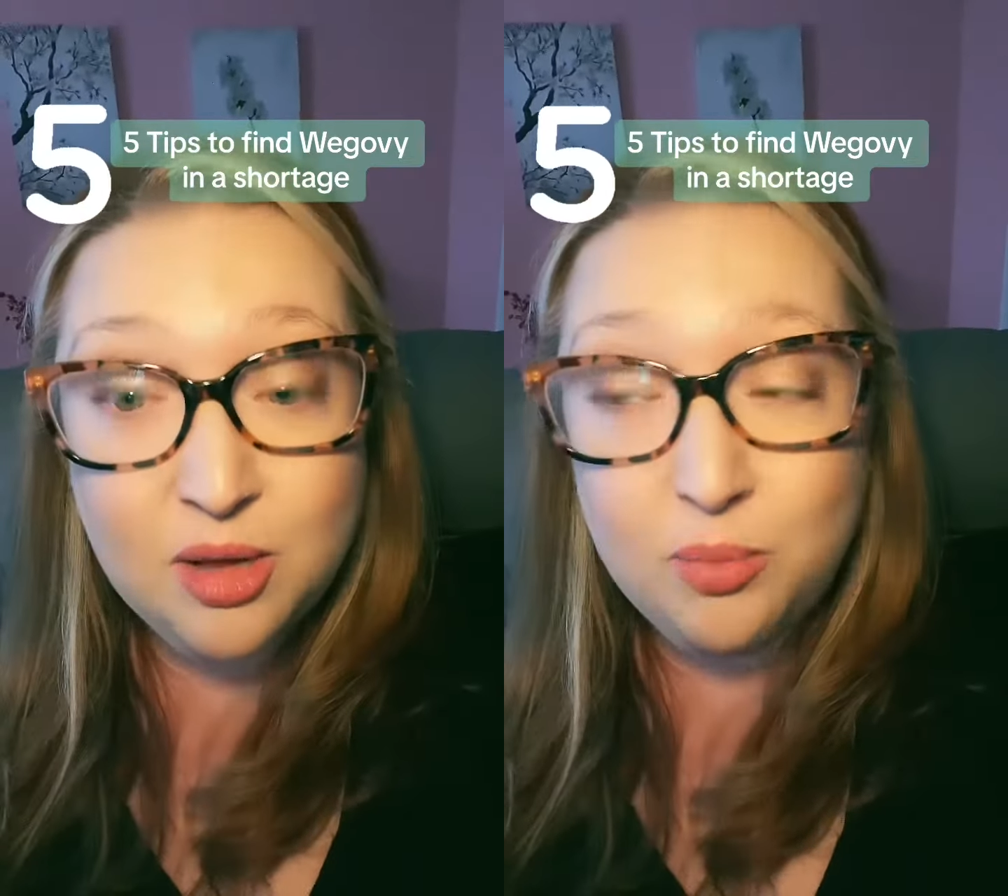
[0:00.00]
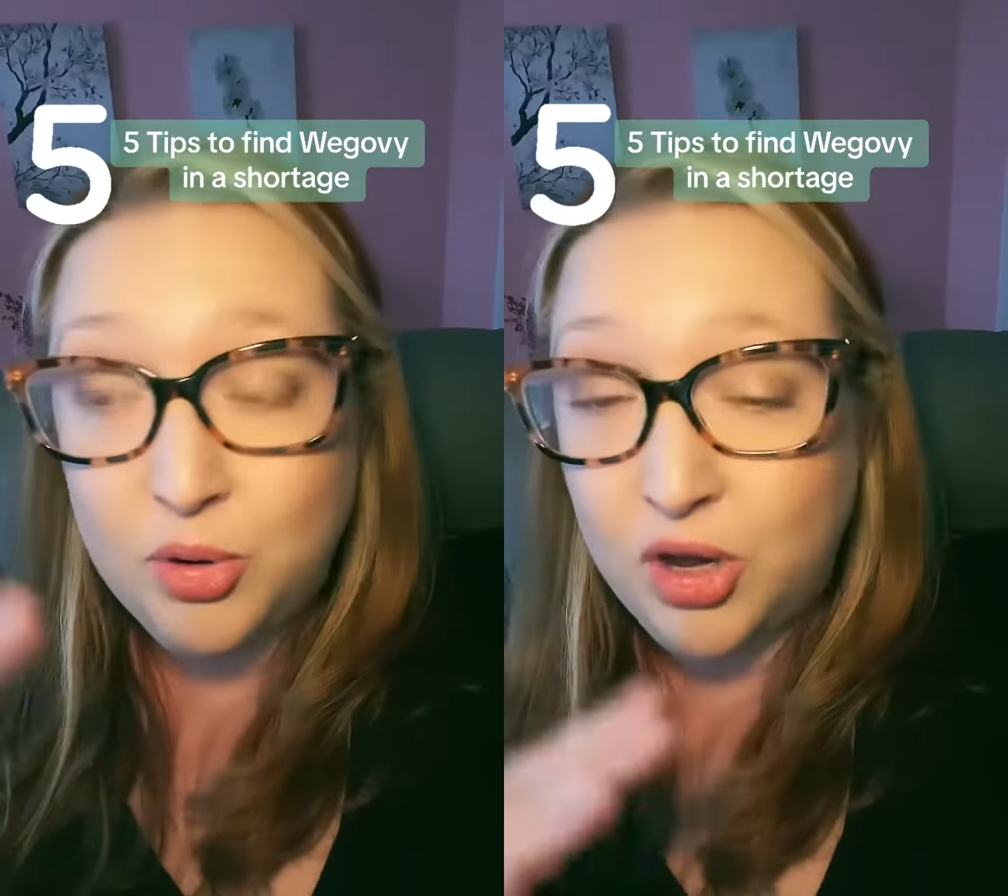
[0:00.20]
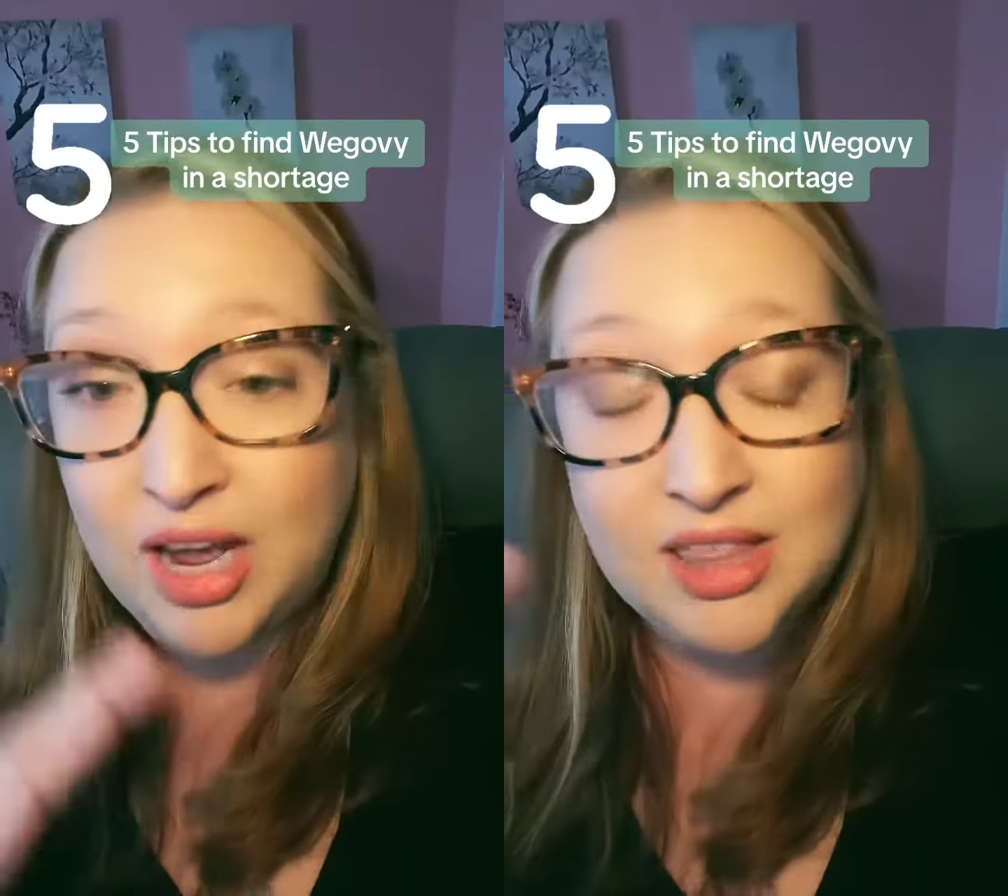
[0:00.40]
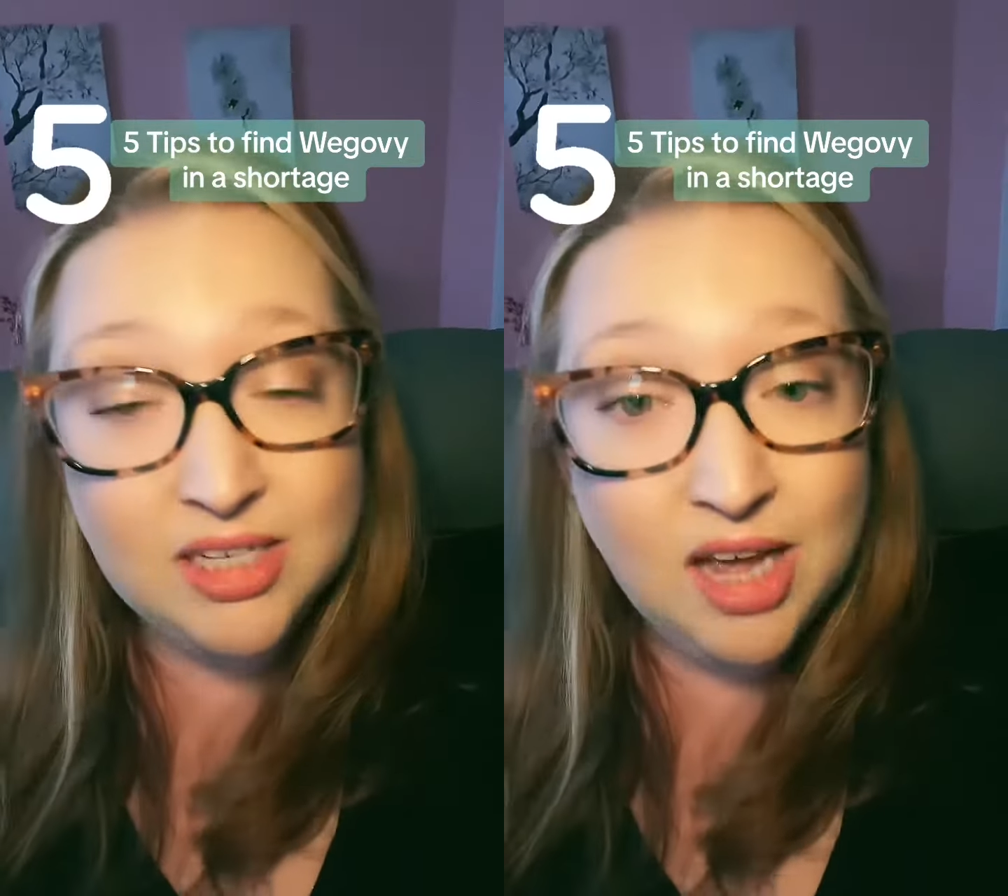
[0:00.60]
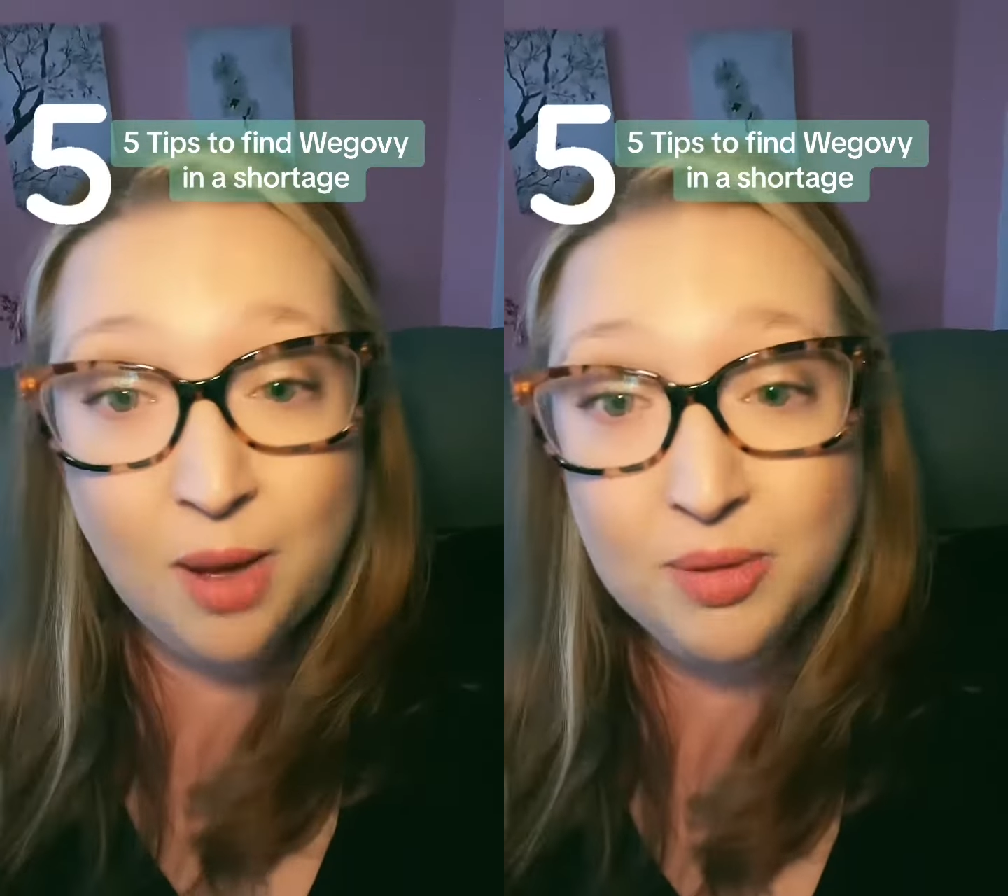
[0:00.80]
put at the
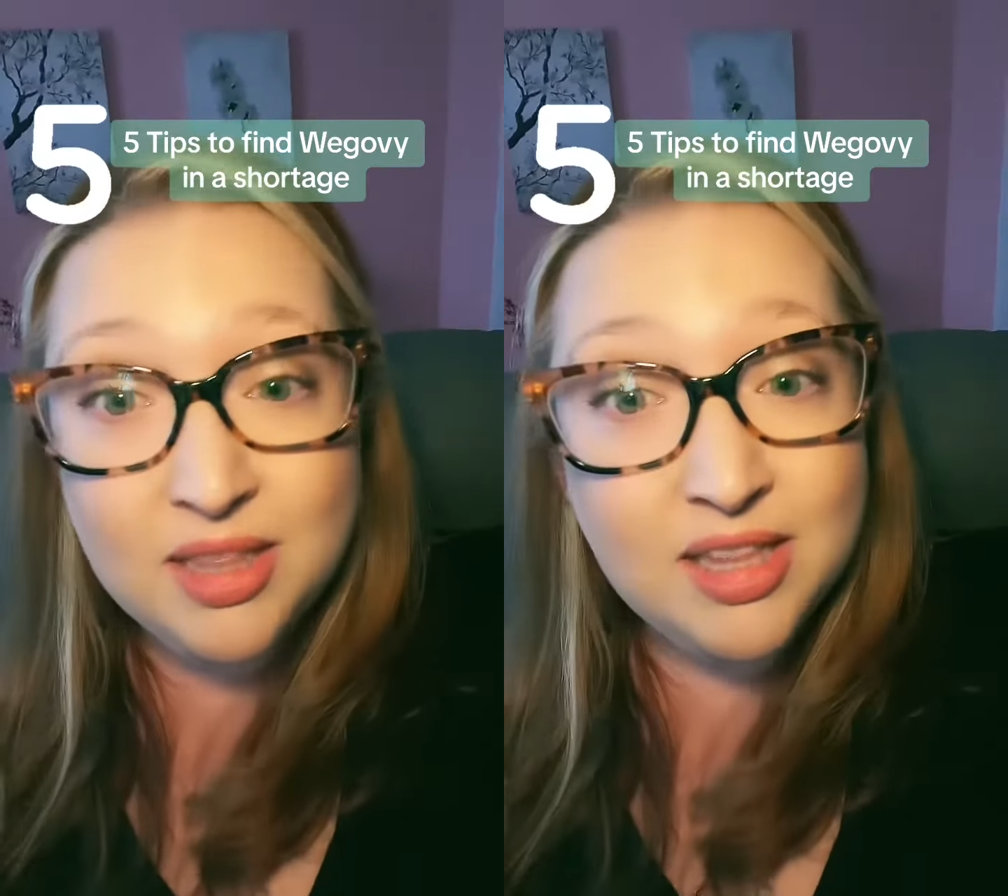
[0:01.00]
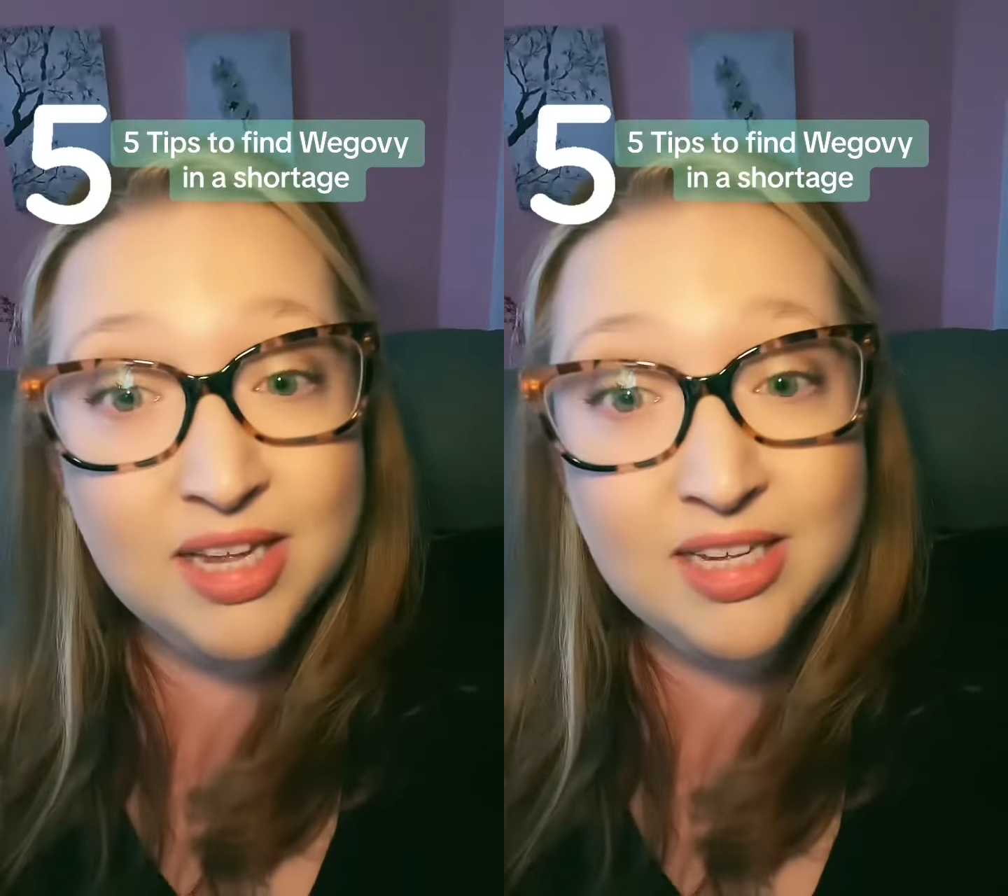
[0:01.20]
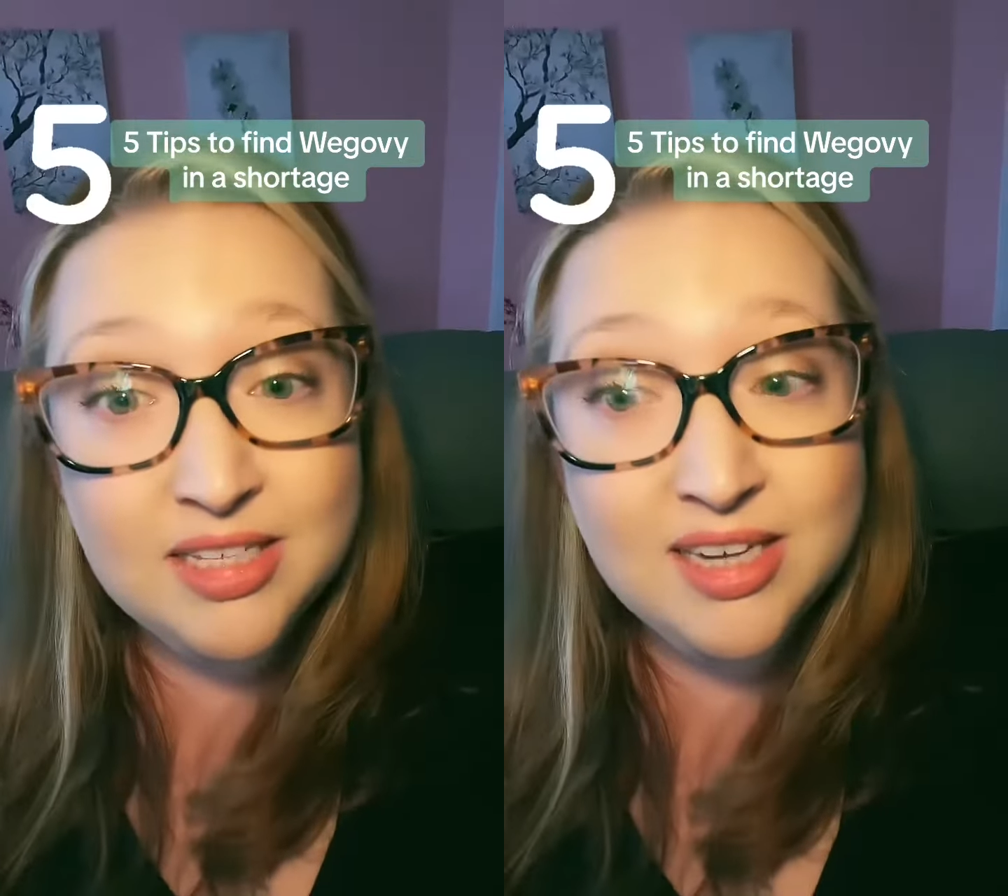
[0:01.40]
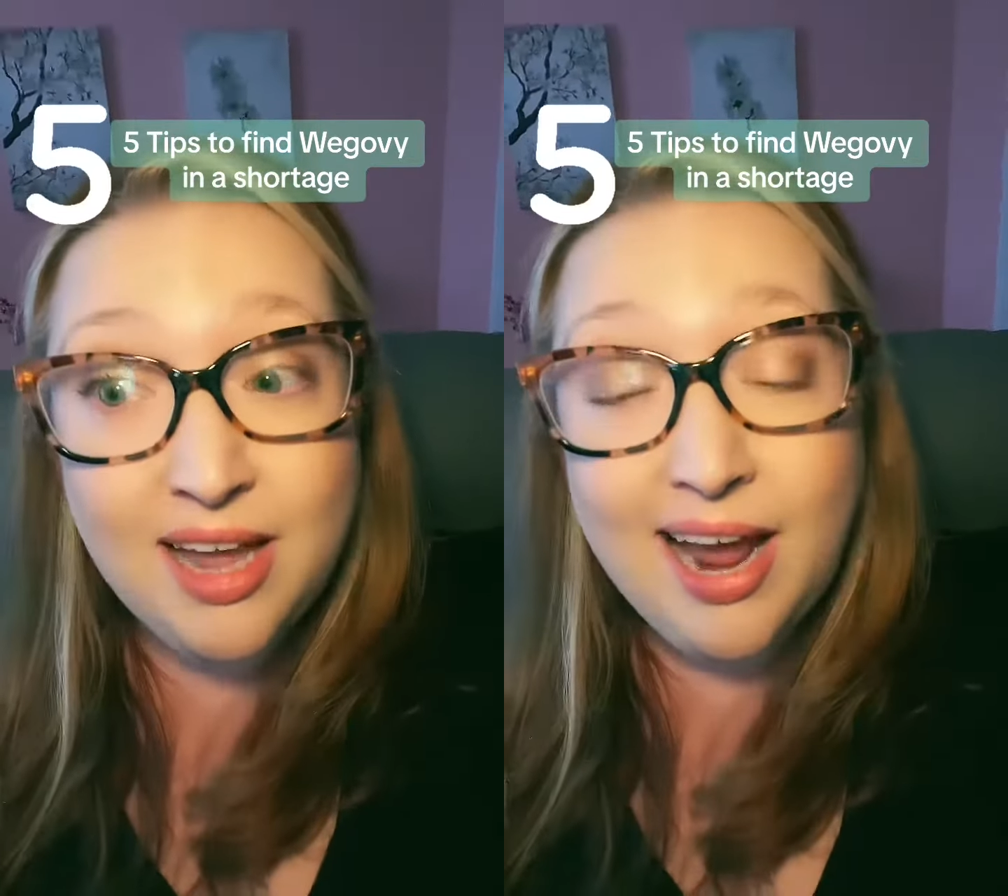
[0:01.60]
top of the list.